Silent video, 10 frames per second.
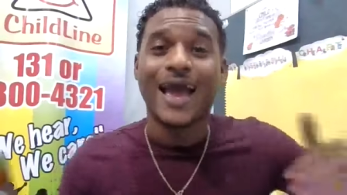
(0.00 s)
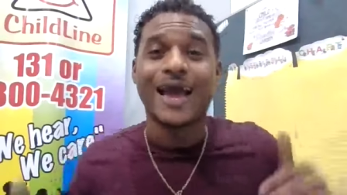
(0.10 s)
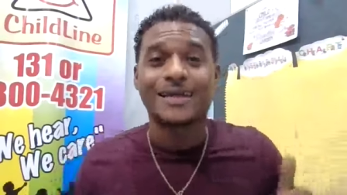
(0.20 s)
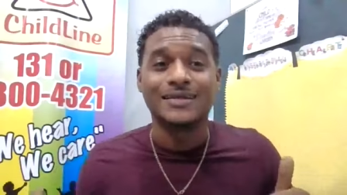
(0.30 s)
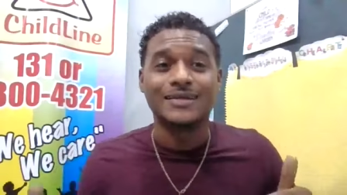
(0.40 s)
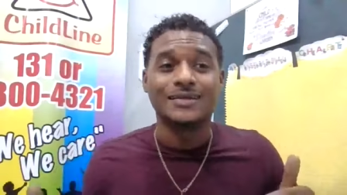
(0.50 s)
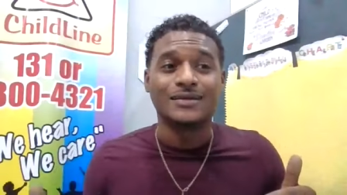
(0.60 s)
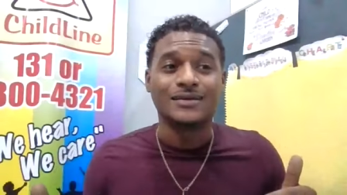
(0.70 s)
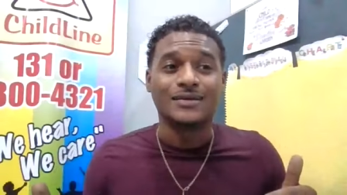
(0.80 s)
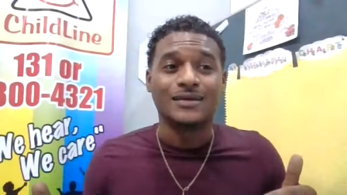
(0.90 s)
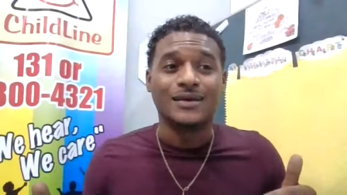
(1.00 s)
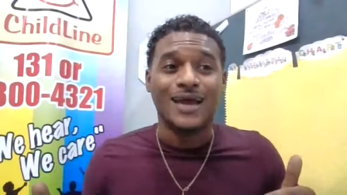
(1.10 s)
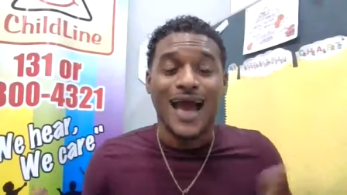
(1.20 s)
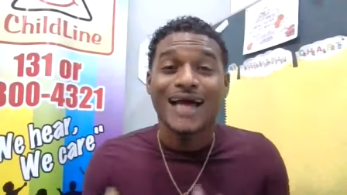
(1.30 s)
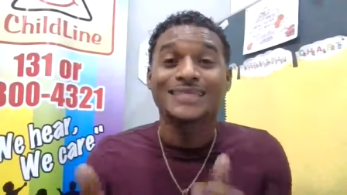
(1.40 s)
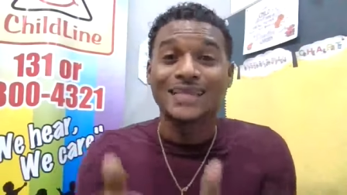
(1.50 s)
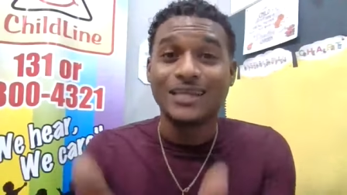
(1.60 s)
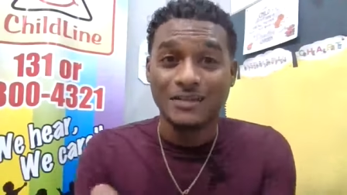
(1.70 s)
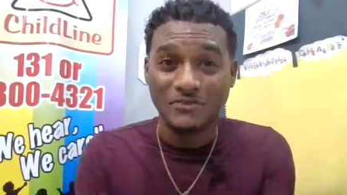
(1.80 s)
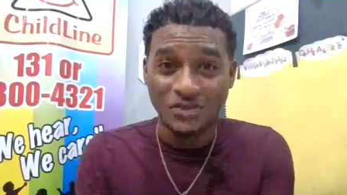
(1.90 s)
And as an
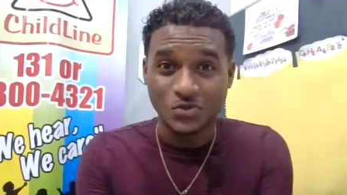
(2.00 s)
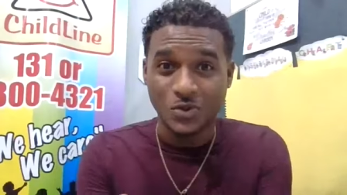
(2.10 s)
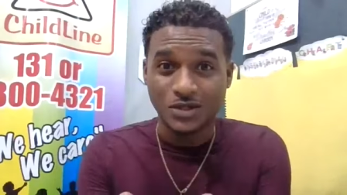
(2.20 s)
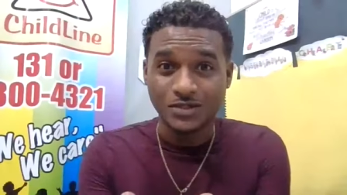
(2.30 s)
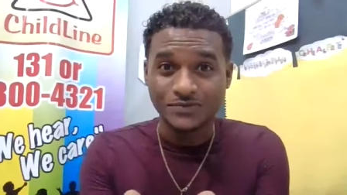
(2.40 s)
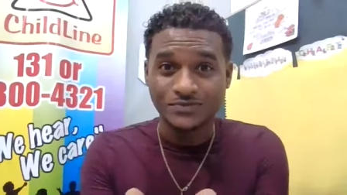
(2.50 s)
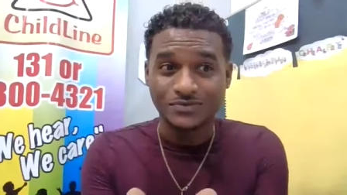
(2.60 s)
individual,